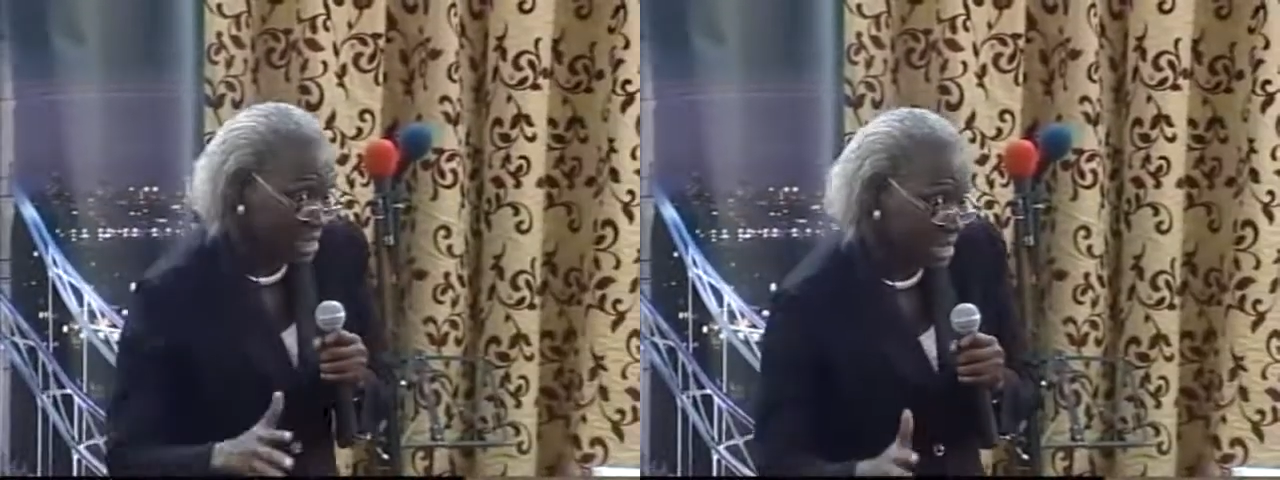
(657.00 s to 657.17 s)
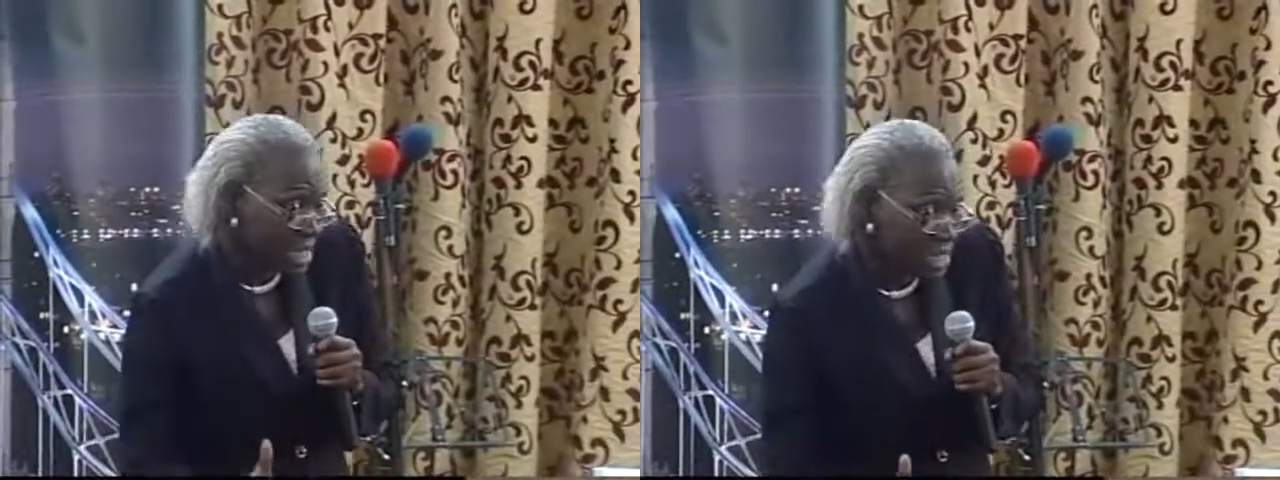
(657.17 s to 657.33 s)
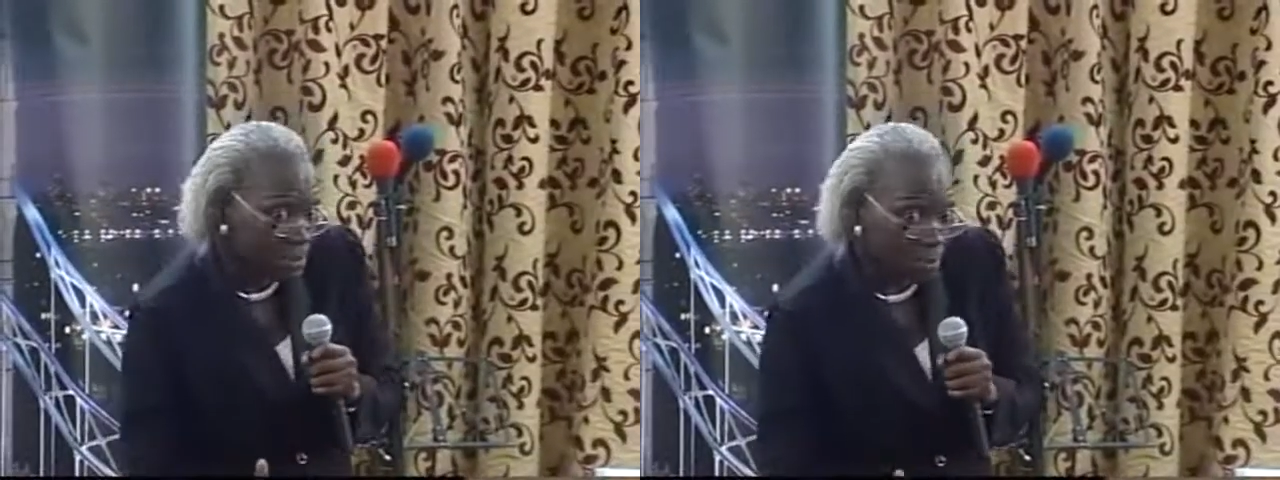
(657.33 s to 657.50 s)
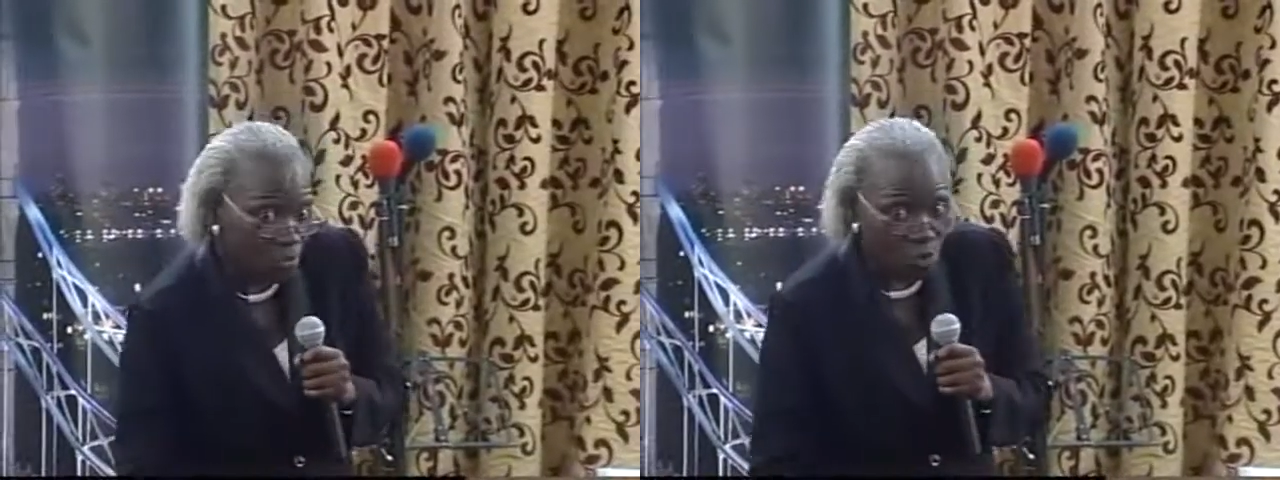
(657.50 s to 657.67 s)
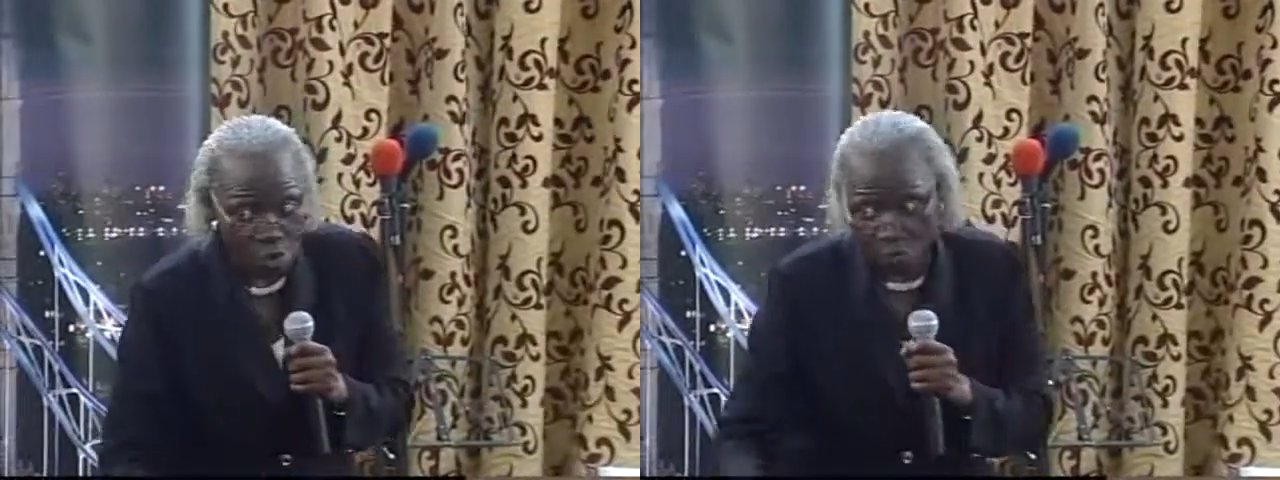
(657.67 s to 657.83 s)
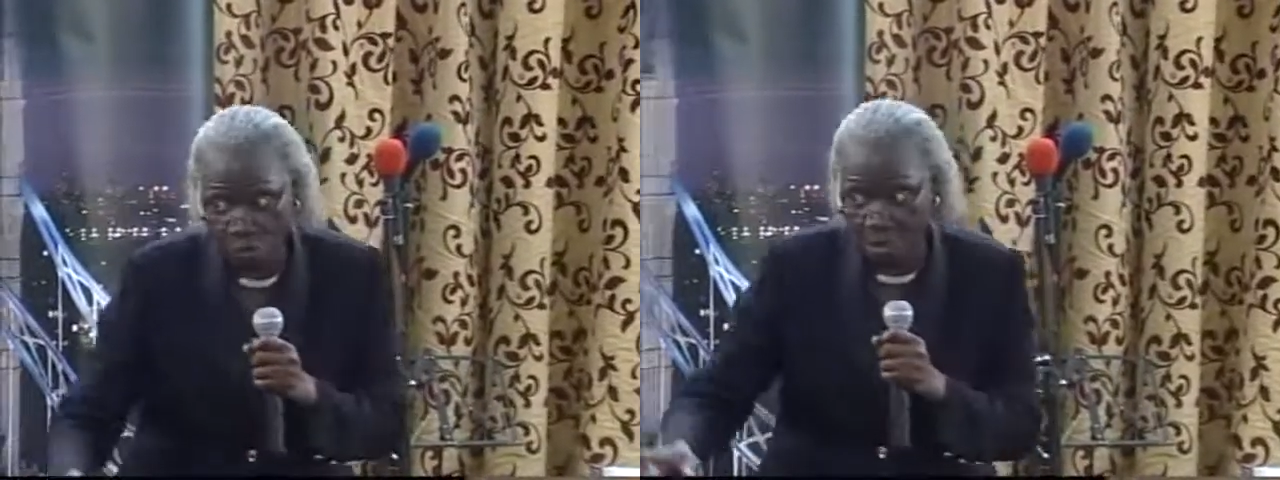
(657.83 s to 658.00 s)
this
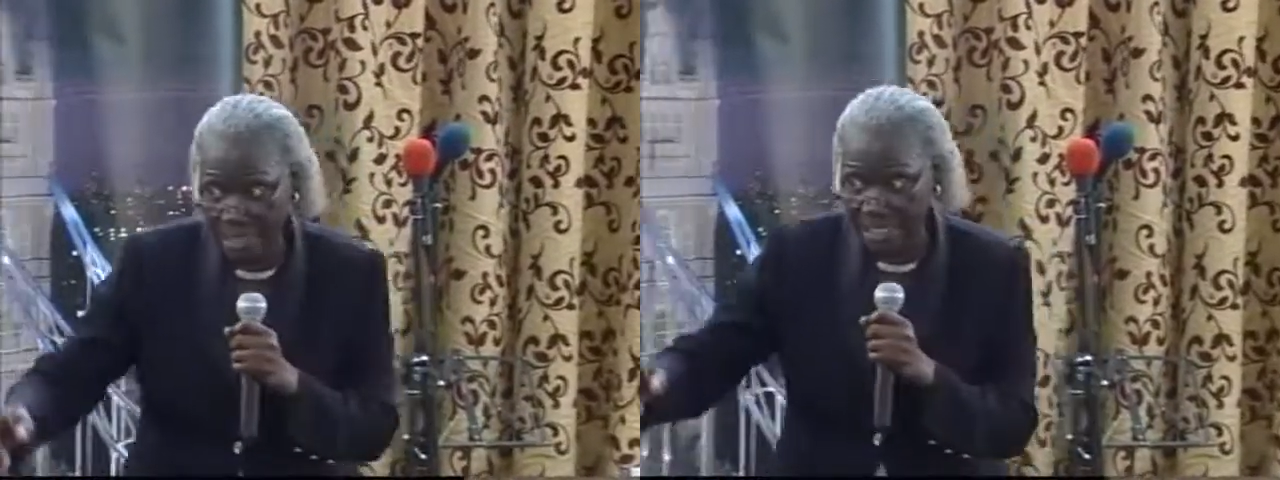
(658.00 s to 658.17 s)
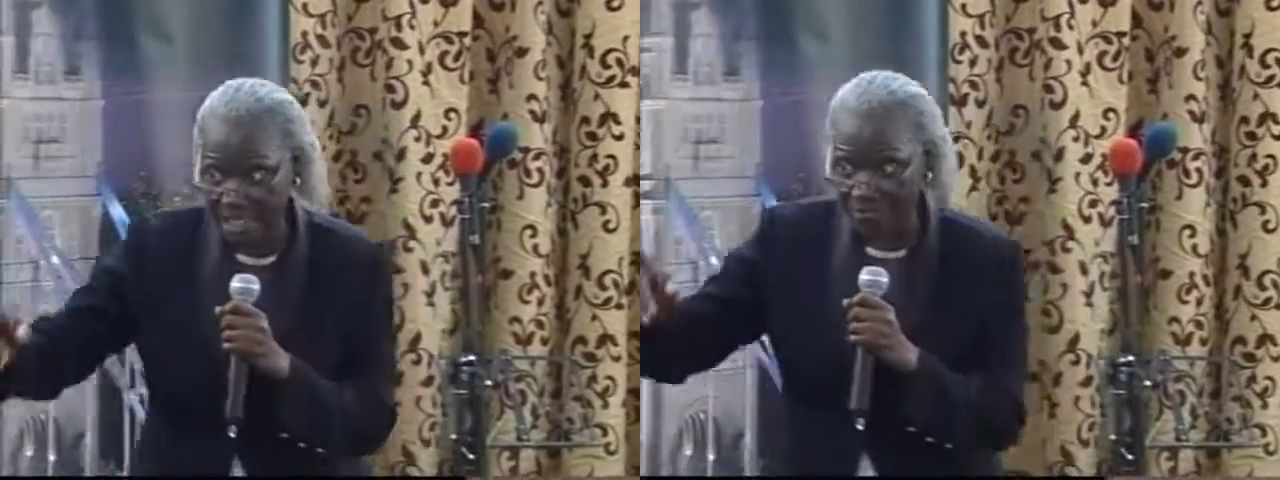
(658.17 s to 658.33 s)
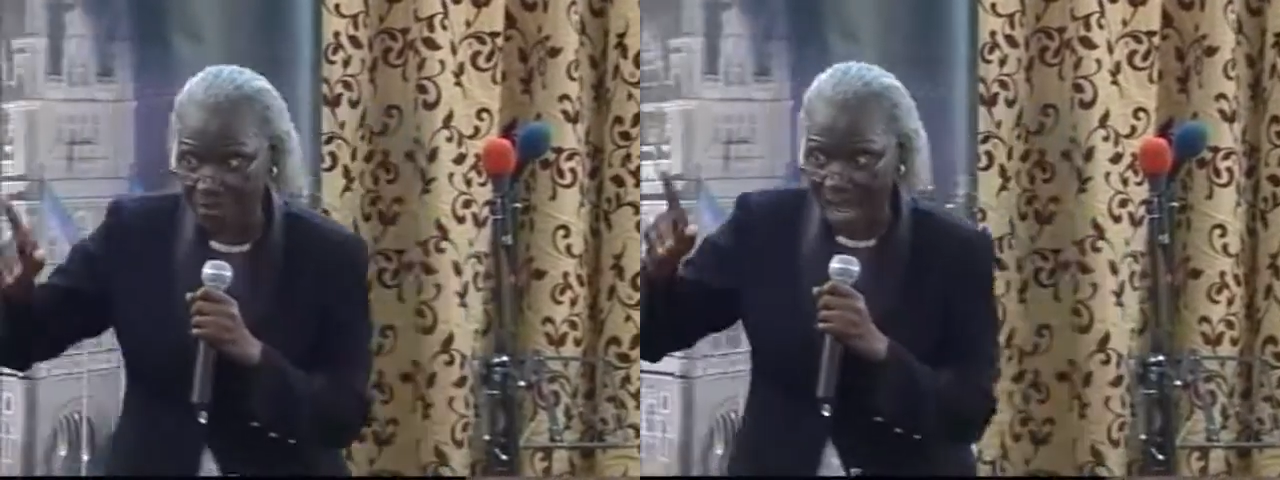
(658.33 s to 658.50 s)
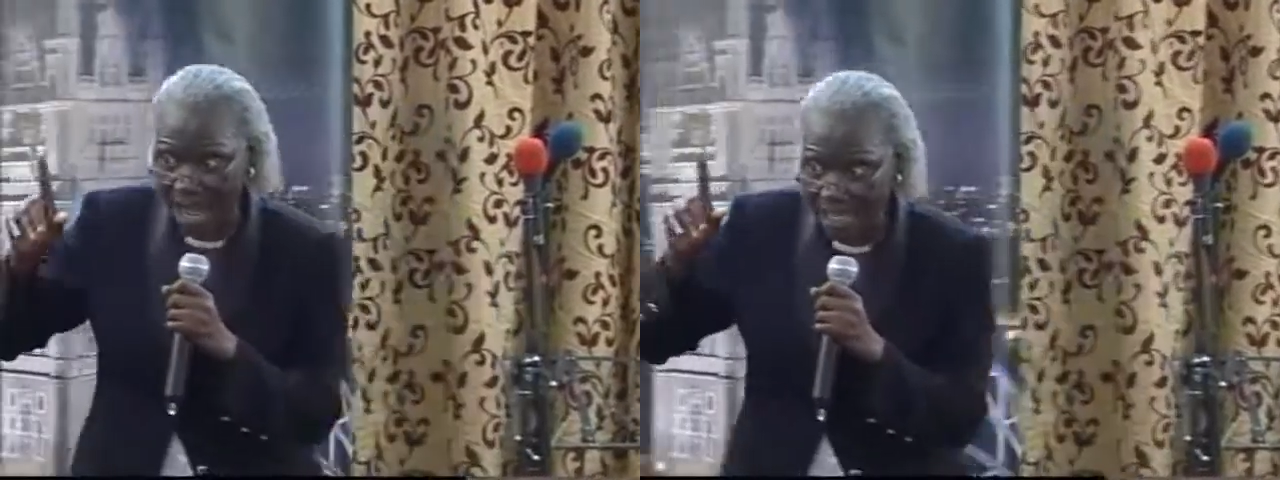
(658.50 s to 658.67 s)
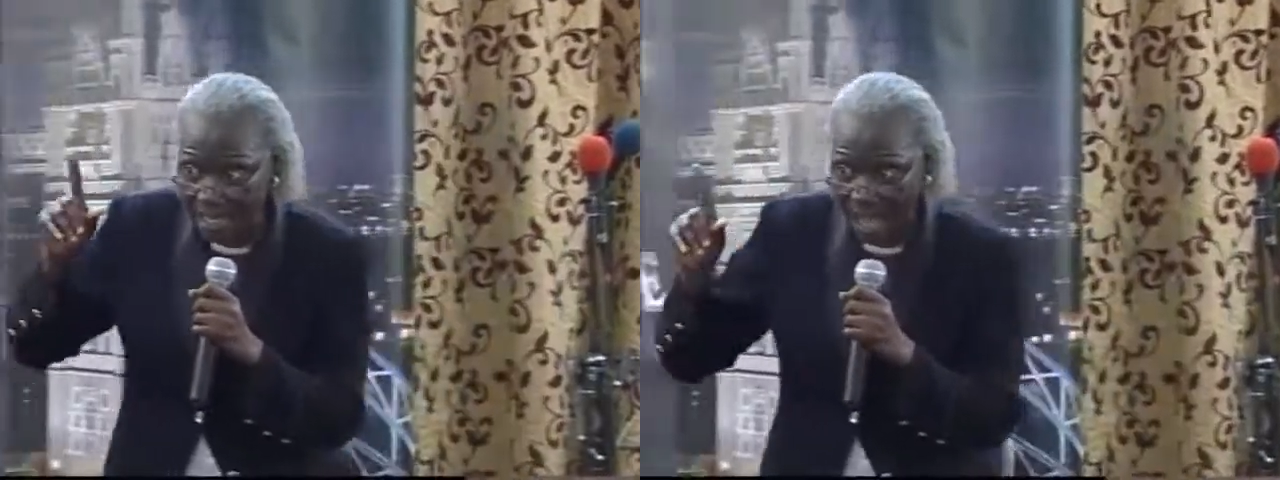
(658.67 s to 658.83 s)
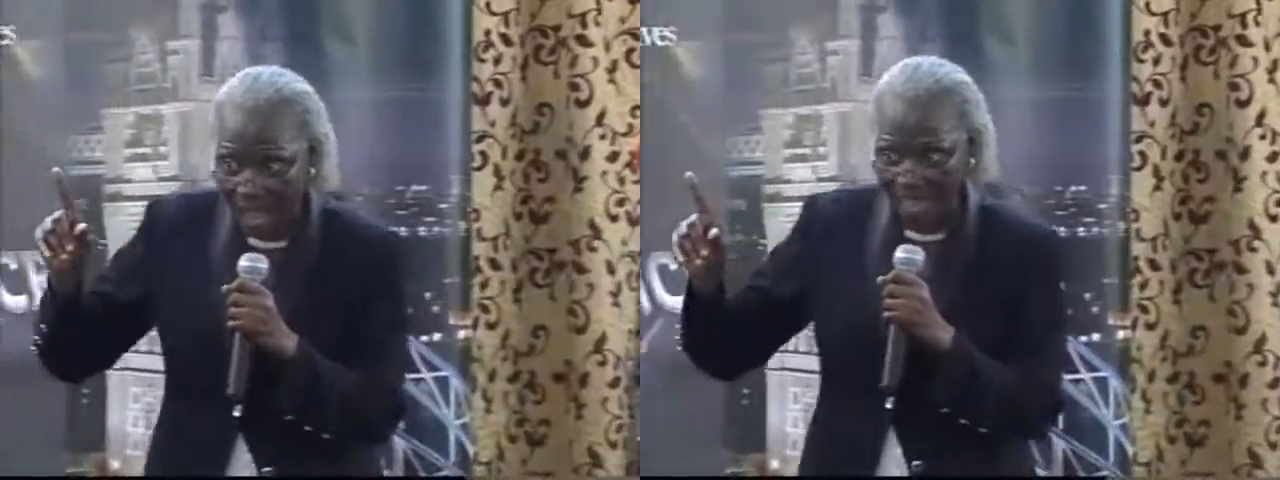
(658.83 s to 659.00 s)
for a divine
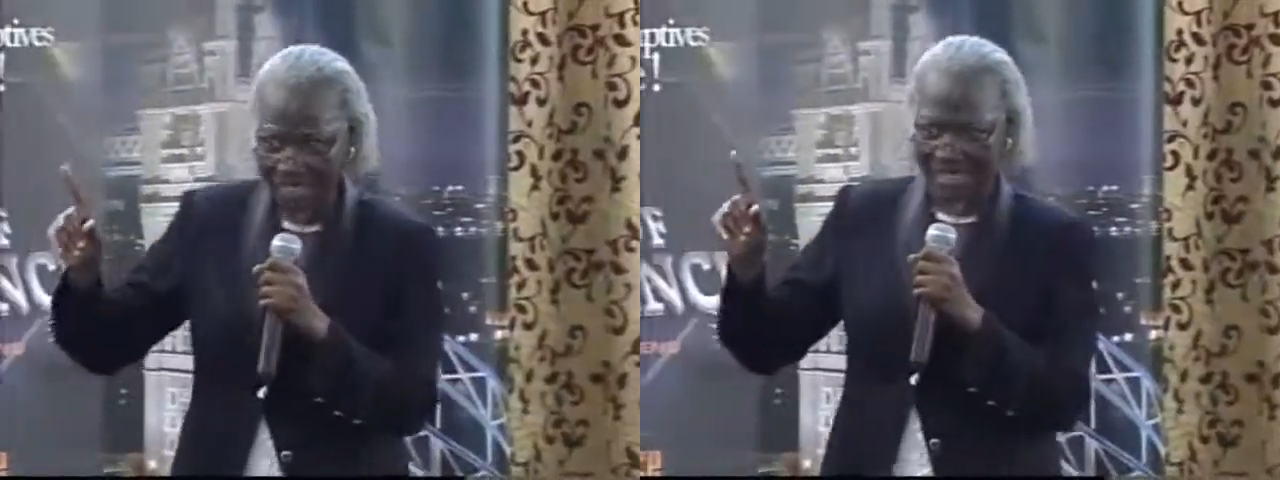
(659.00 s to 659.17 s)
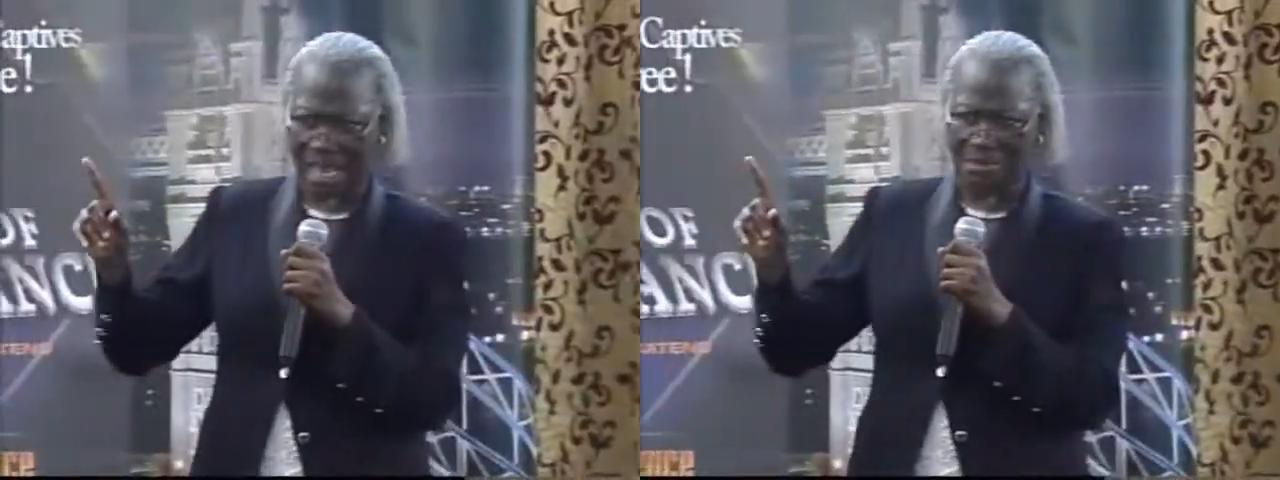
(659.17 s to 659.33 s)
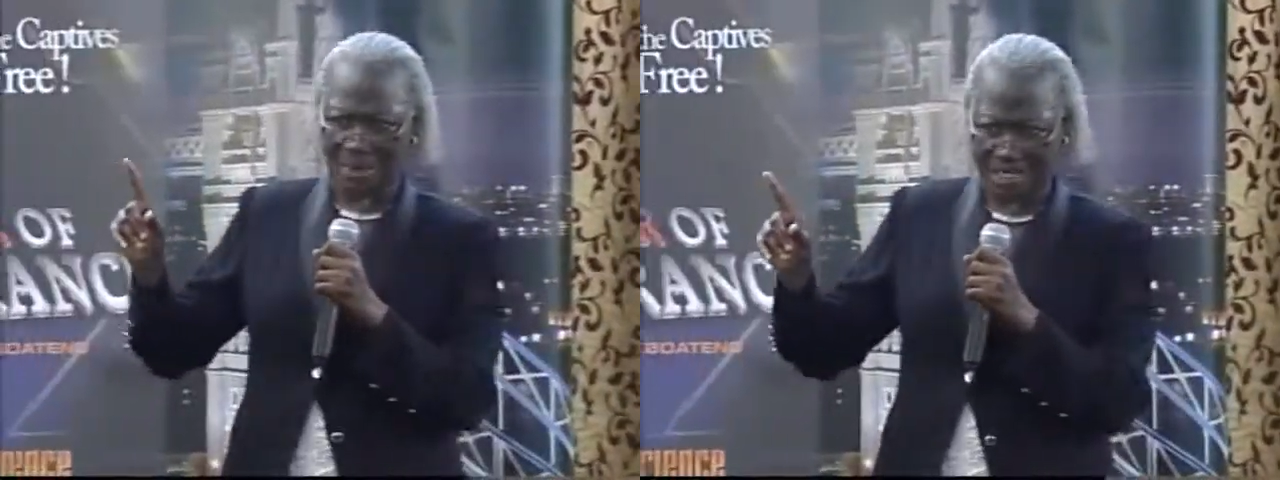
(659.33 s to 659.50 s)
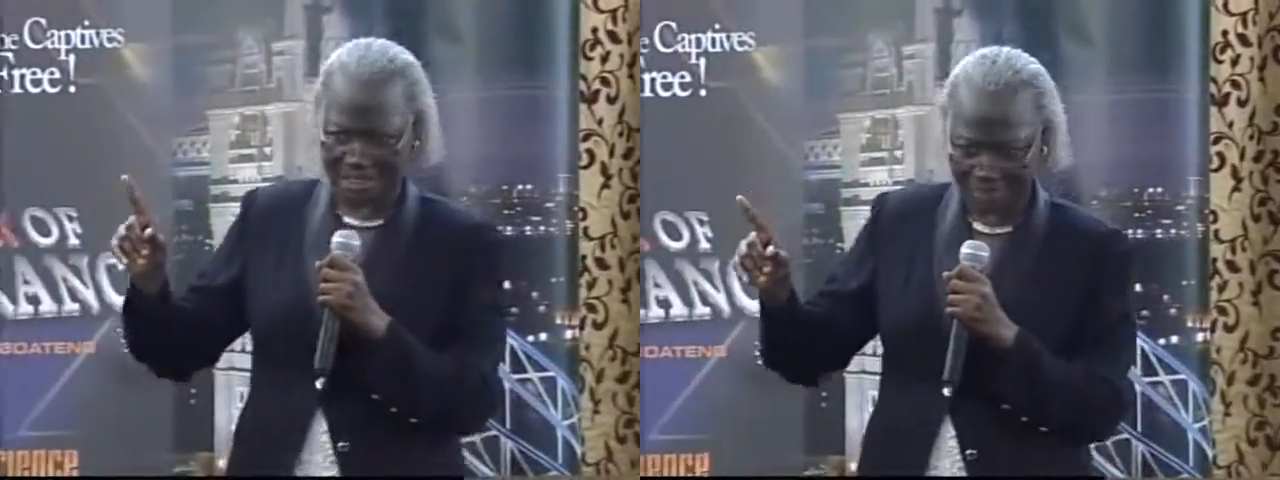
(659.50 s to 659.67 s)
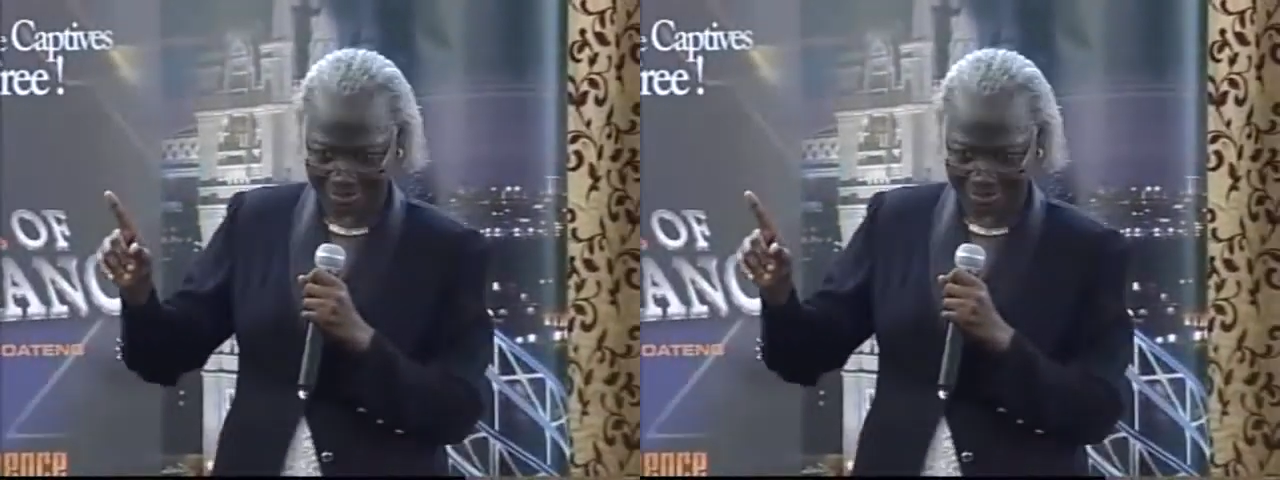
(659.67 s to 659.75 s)
assignment.